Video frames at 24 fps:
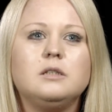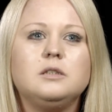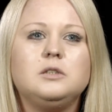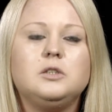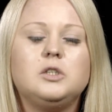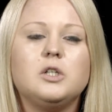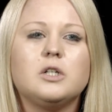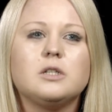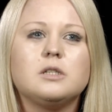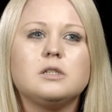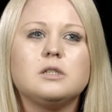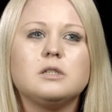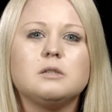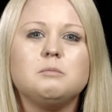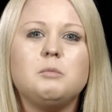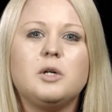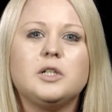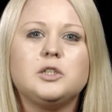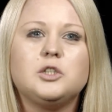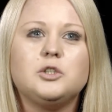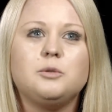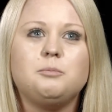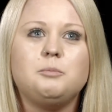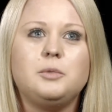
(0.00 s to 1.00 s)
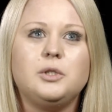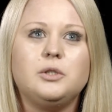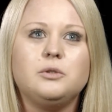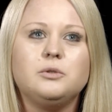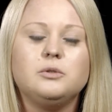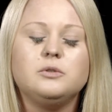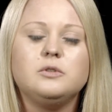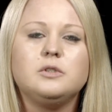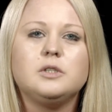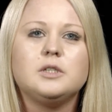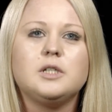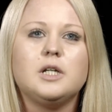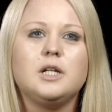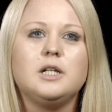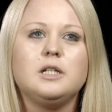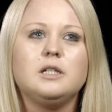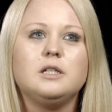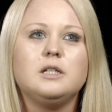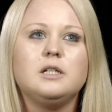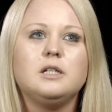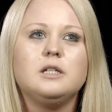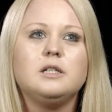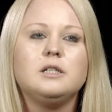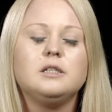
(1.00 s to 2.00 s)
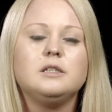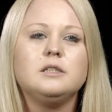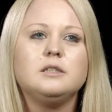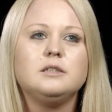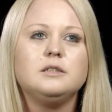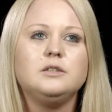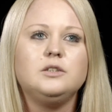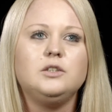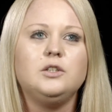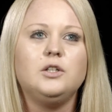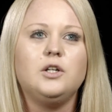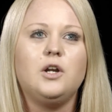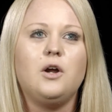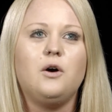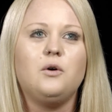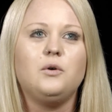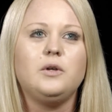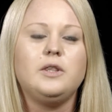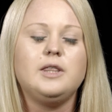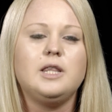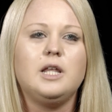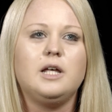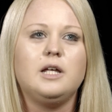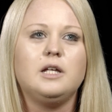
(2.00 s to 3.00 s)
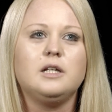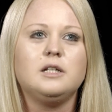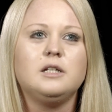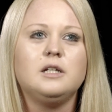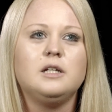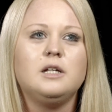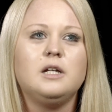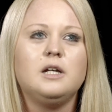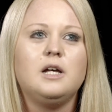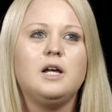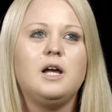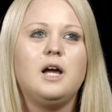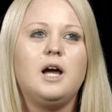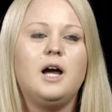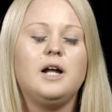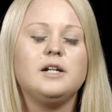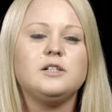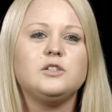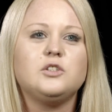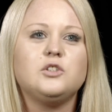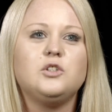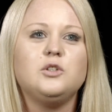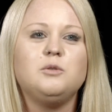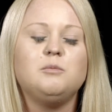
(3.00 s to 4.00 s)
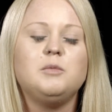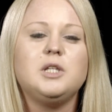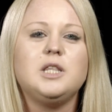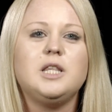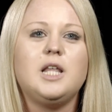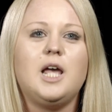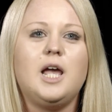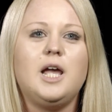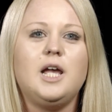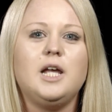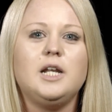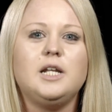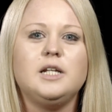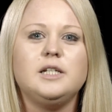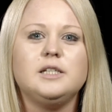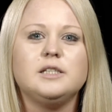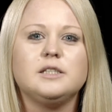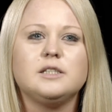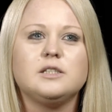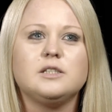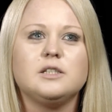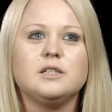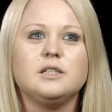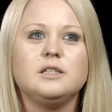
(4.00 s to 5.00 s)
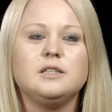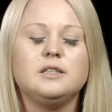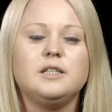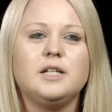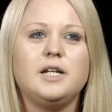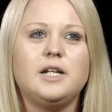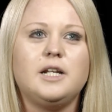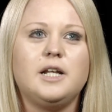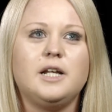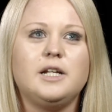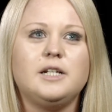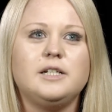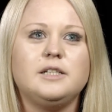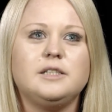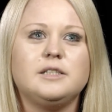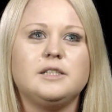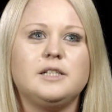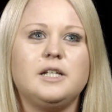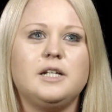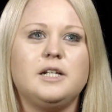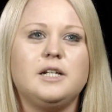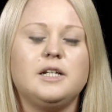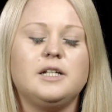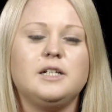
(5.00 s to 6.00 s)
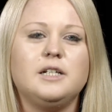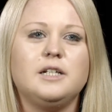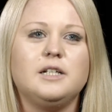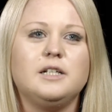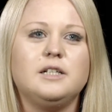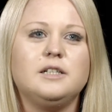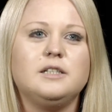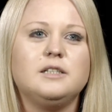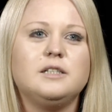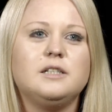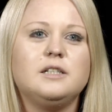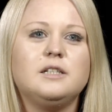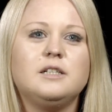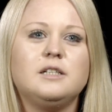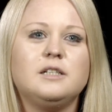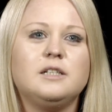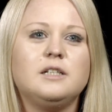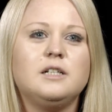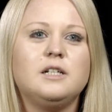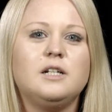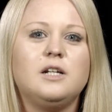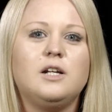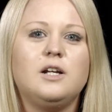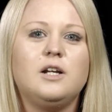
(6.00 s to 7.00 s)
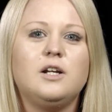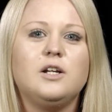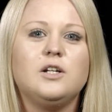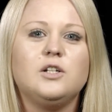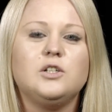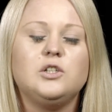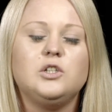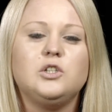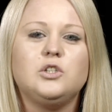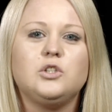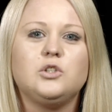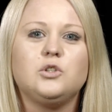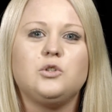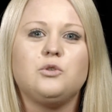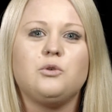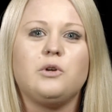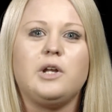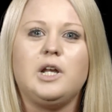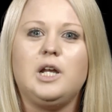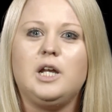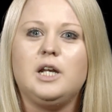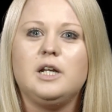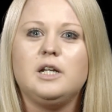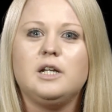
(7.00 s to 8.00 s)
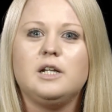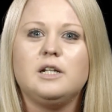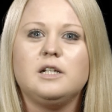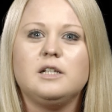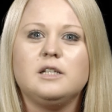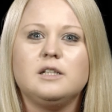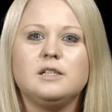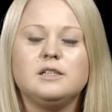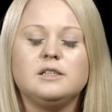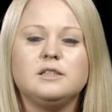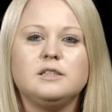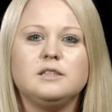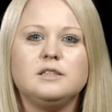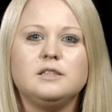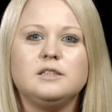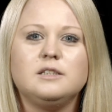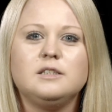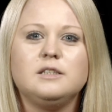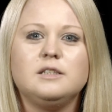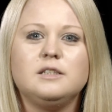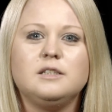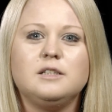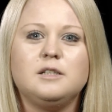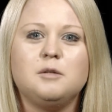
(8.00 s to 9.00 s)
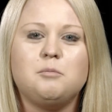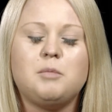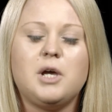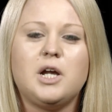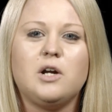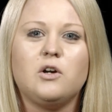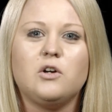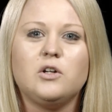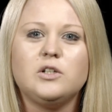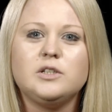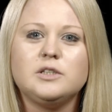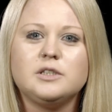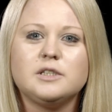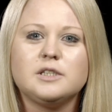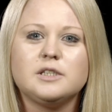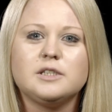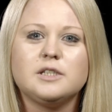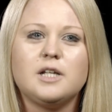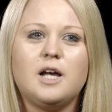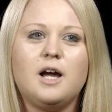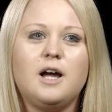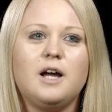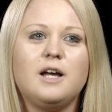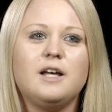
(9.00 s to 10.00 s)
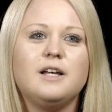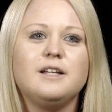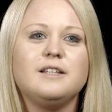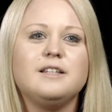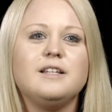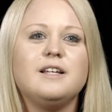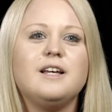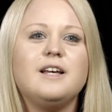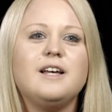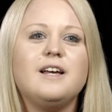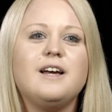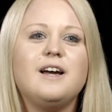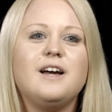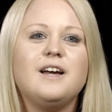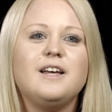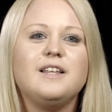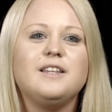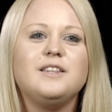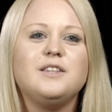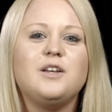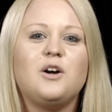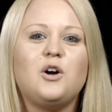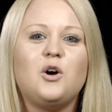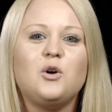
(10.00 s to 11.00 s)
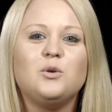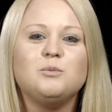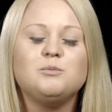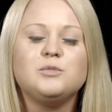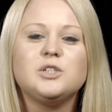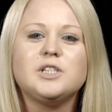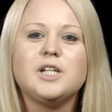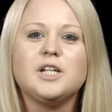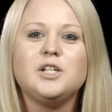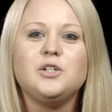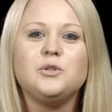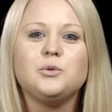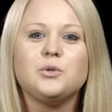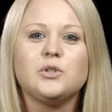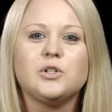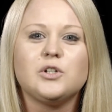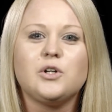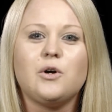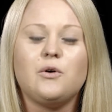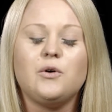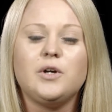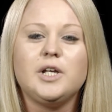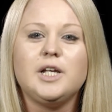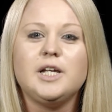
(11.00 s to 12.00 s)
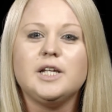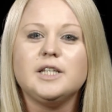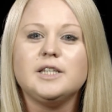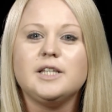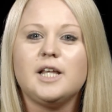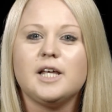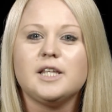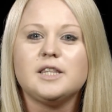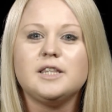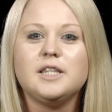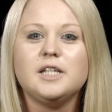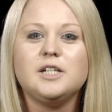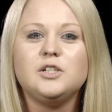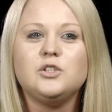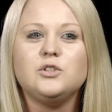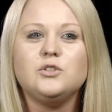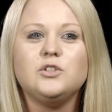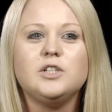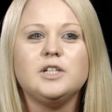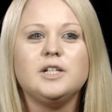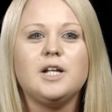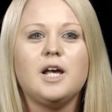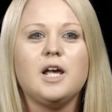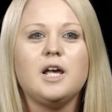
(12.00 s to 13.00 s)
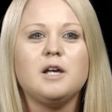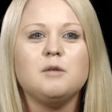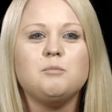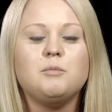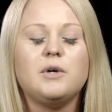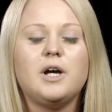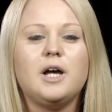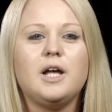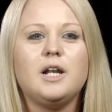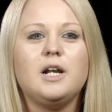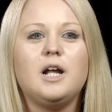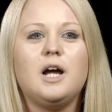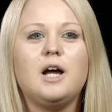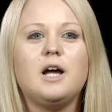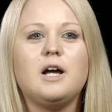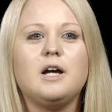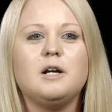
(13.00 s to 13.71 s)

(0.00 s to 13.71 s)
Just as much abuse, and you know, I'd assume in the 80s, late 80s, they didn't screen the parents, the homes that you were going in like they do today, but